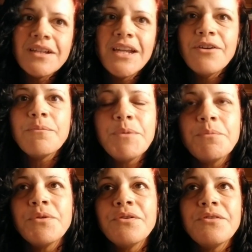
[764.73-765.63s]
I can't
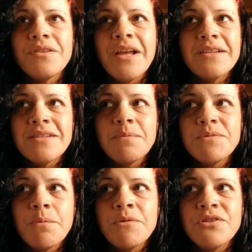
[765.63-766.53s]
remember the last time
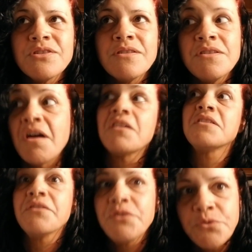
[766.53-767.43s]
someone just
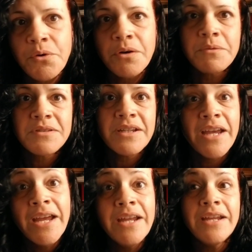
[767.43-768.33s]
knocked on the door and was like,
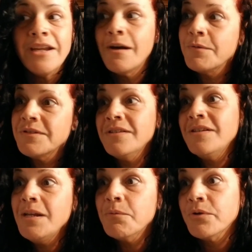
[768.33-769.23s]
hey, I was in the
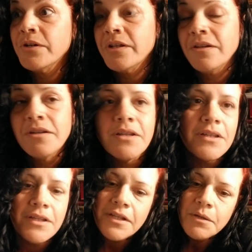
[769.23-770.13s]
neighborhood.
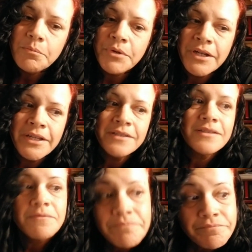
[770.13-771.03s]

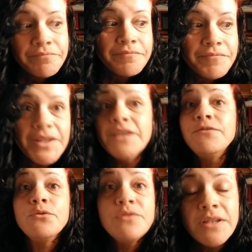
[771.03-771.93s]
But
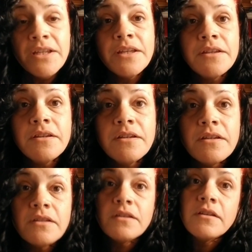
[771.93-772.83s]
if you did,
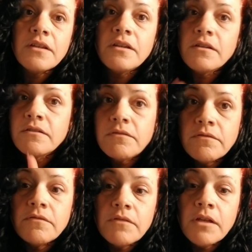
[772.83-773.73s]

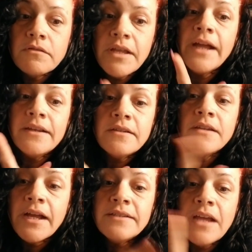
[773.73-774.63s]
nine
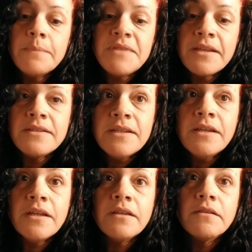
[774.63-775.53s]
nine times out of
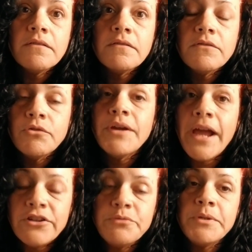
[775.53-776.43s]
ten, you'll
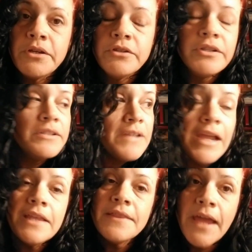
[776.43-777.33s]
catch me on a good
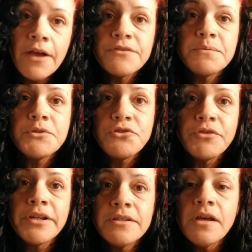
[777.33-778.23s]
day and the house will be
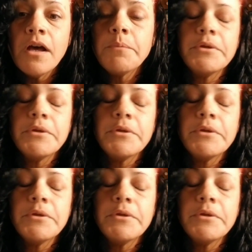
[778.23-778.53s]
straightened up.